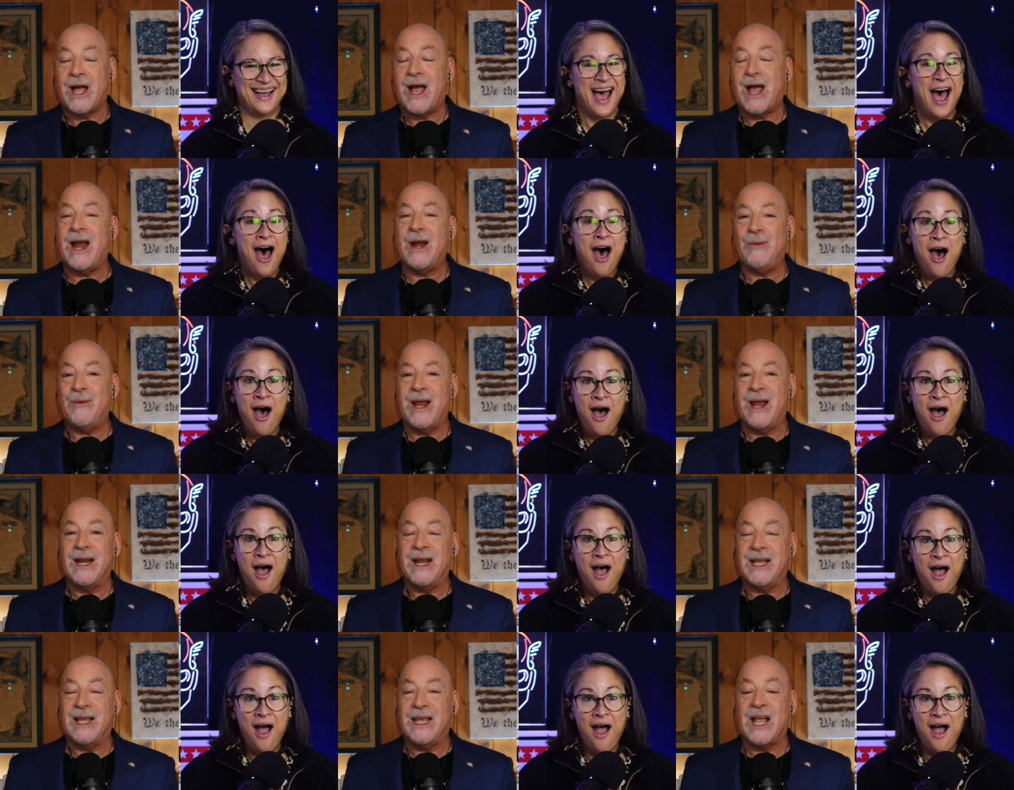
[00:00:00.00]

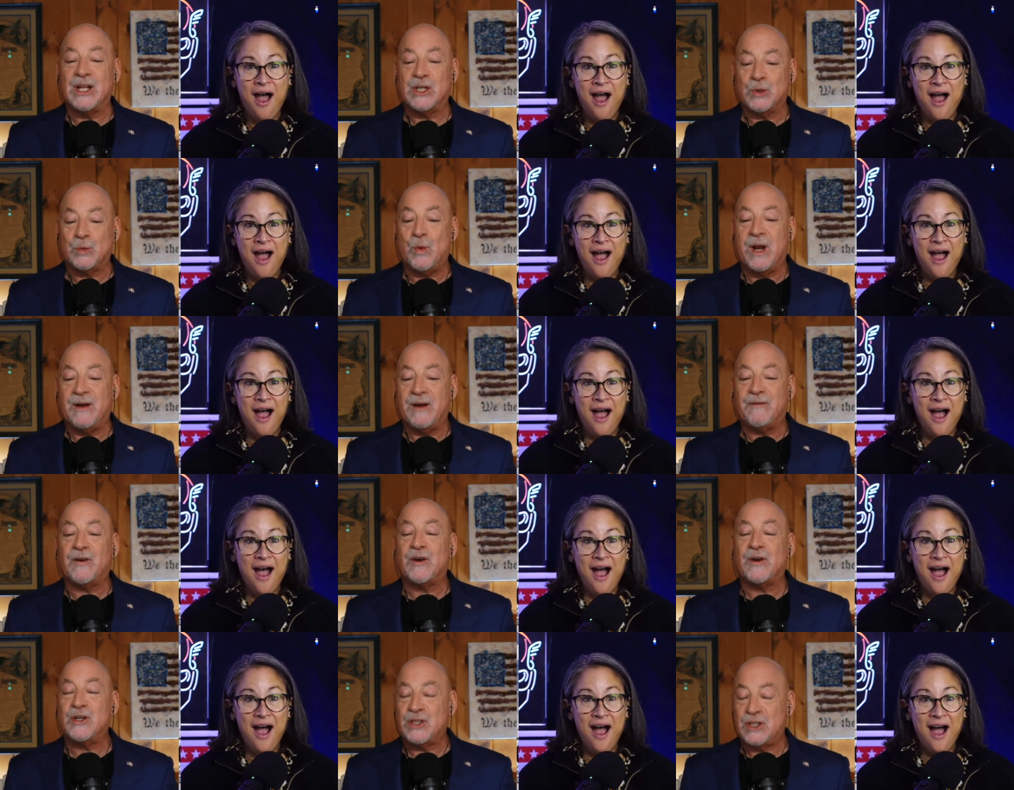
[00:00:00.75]
Speaker 1: tirade against one
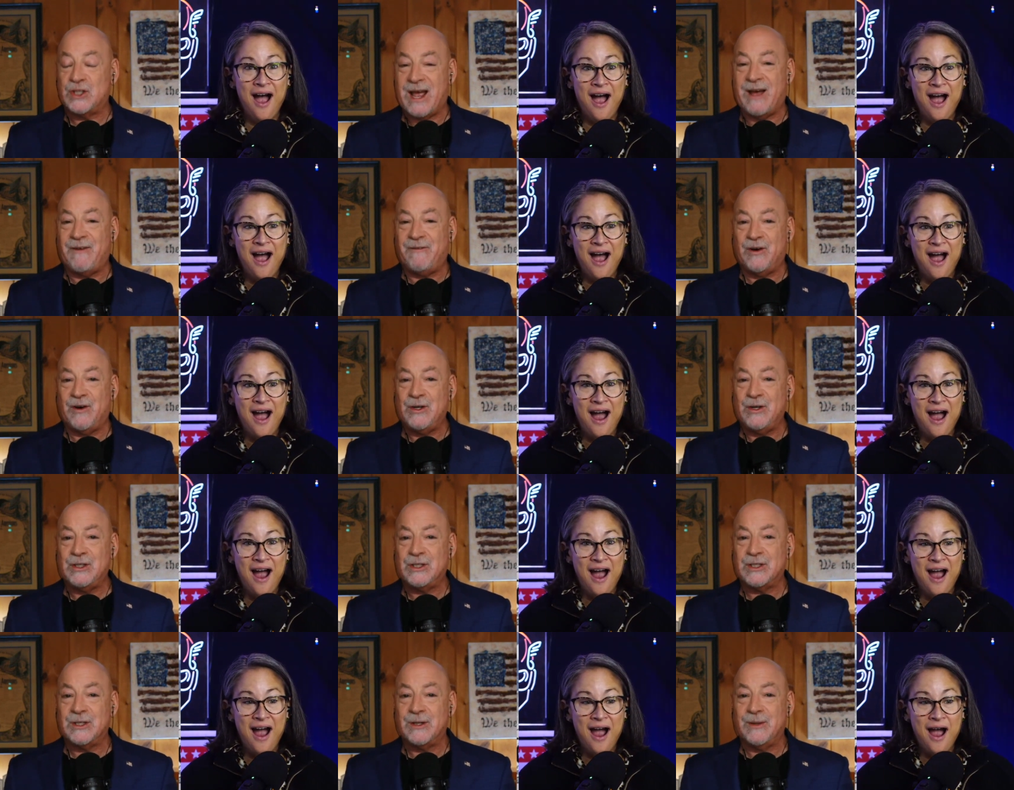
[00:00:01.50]
of her
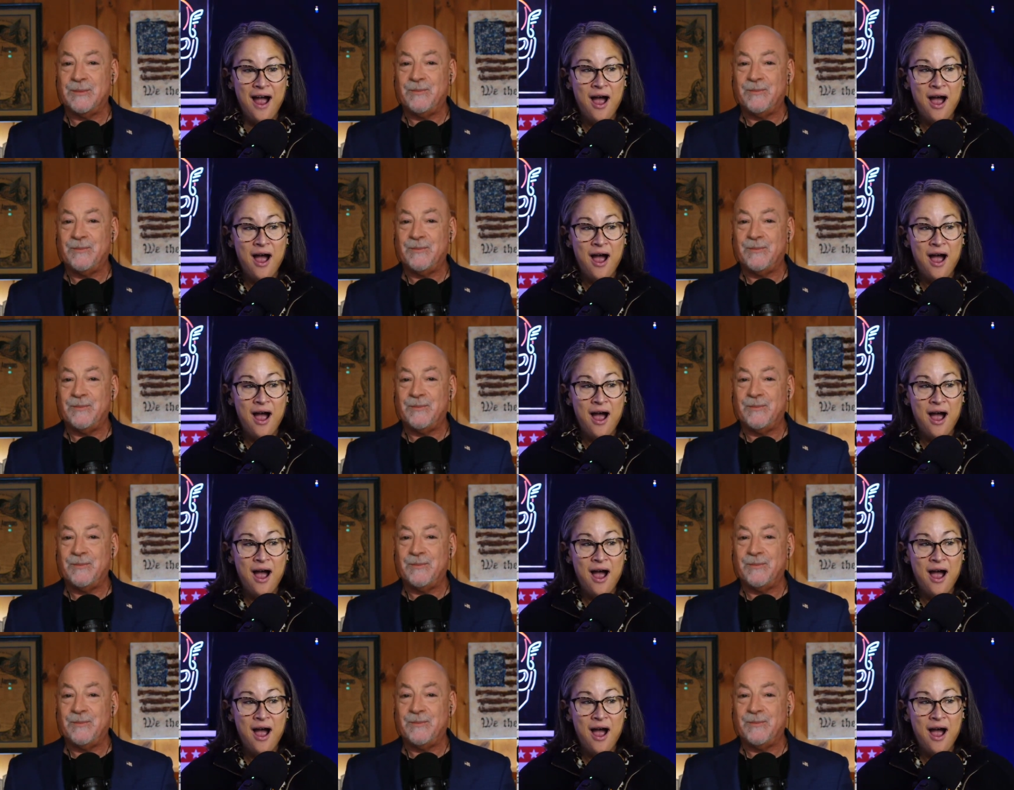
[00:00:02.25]
staffers.